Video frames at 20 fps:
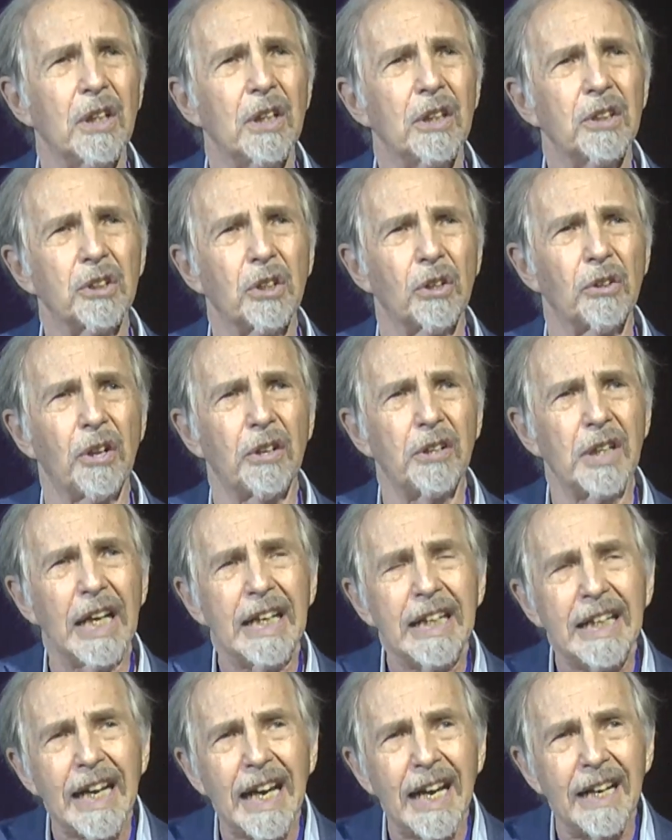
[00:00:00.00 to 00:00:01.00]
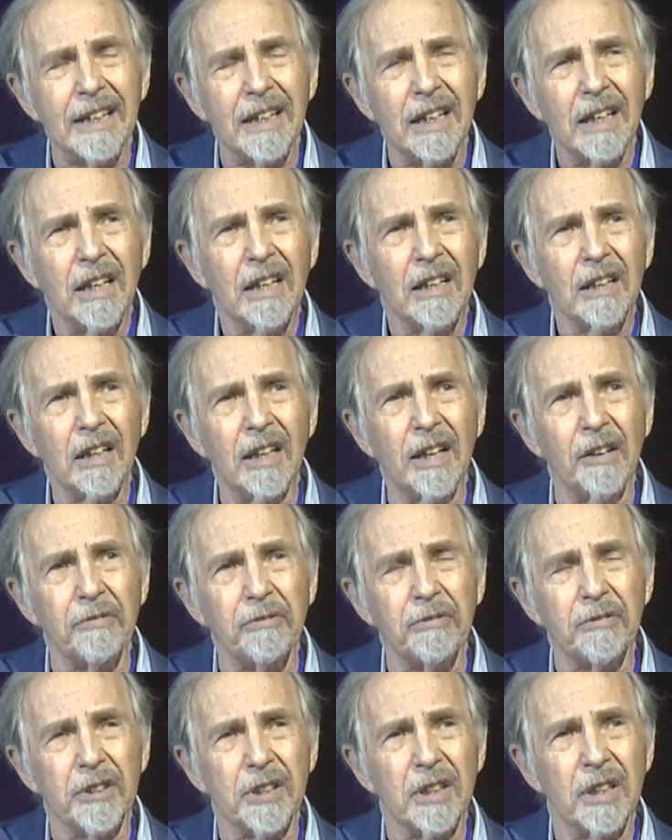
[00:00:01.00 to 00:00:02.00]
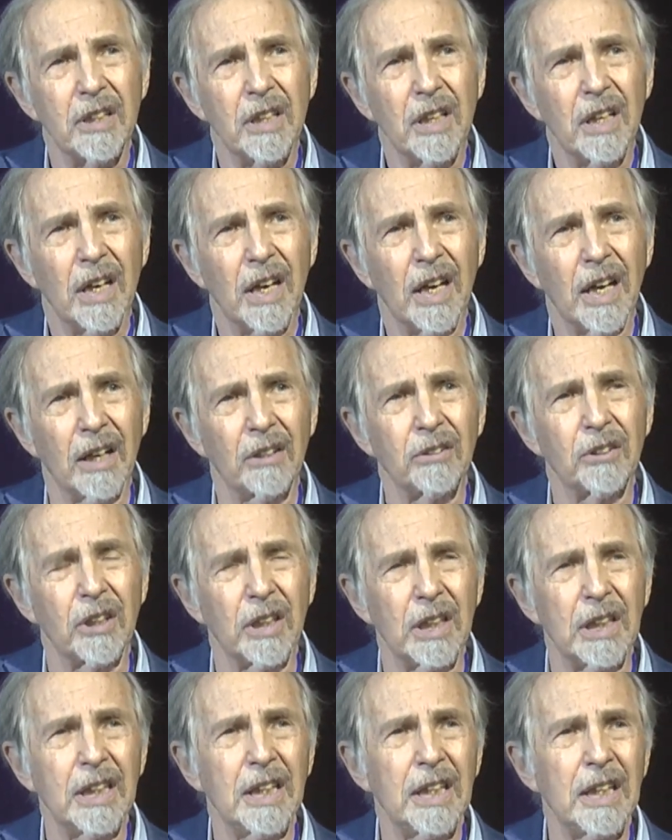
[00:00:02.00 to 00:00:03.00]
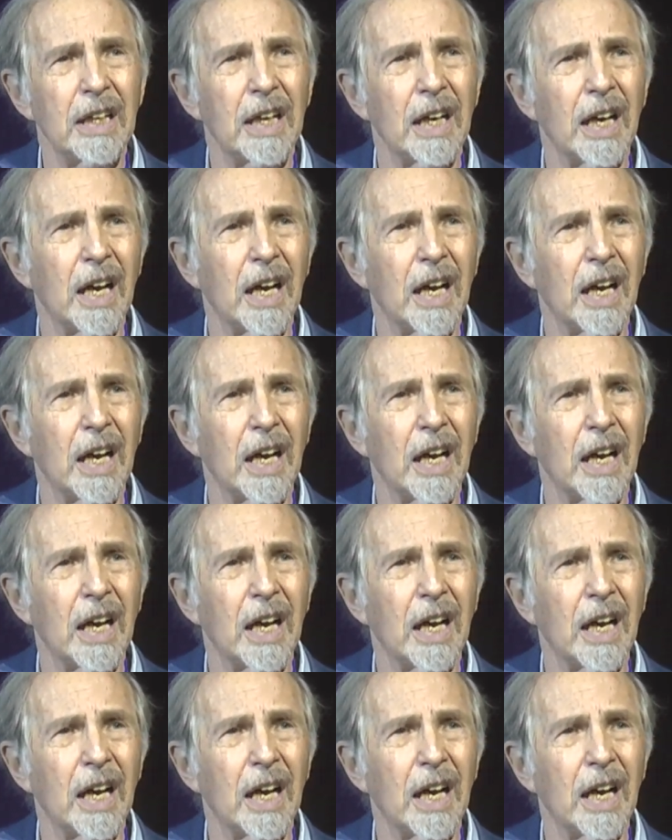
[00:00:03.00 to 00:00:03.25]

so that they can lift elderly